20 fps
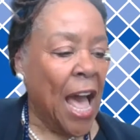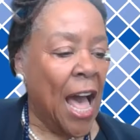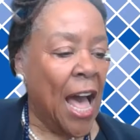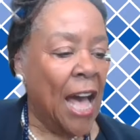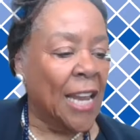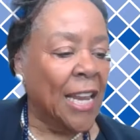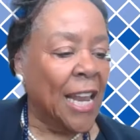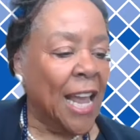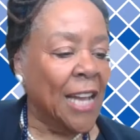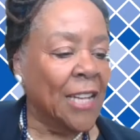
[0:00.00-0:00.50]

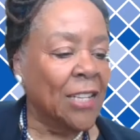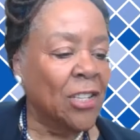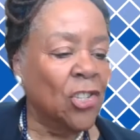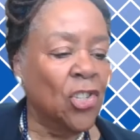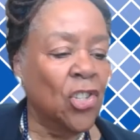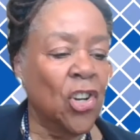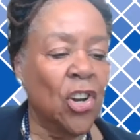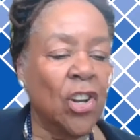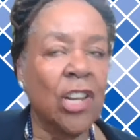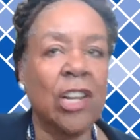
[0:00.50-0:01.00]
I'd like to
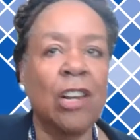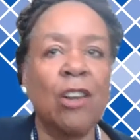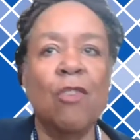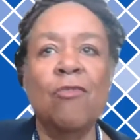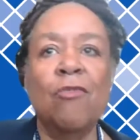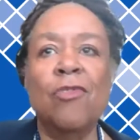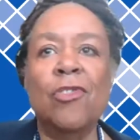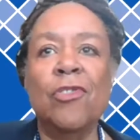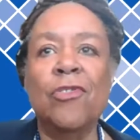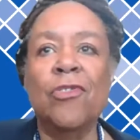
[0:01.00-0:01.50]
turn it
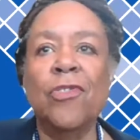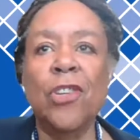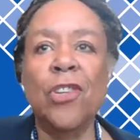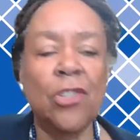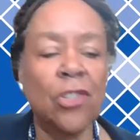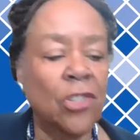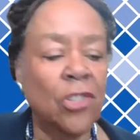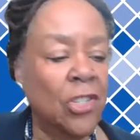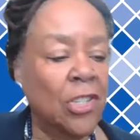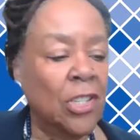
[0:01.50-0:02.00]
over
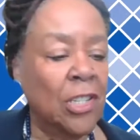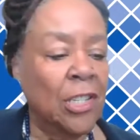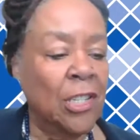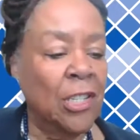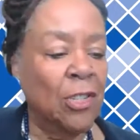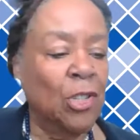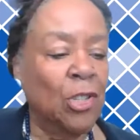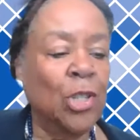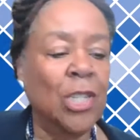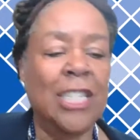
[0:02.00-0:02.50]
first
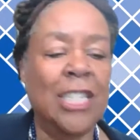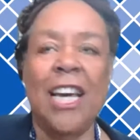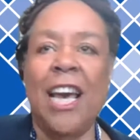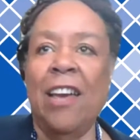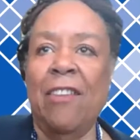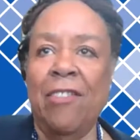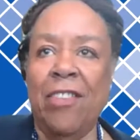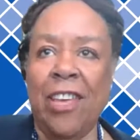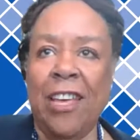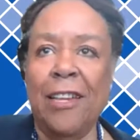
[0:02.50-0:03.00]
to
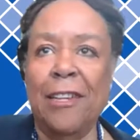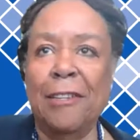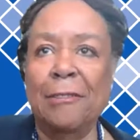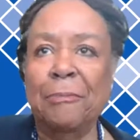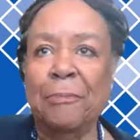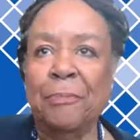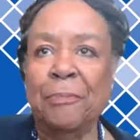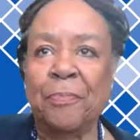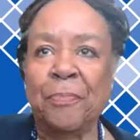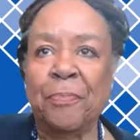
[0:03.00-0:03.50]
Davian.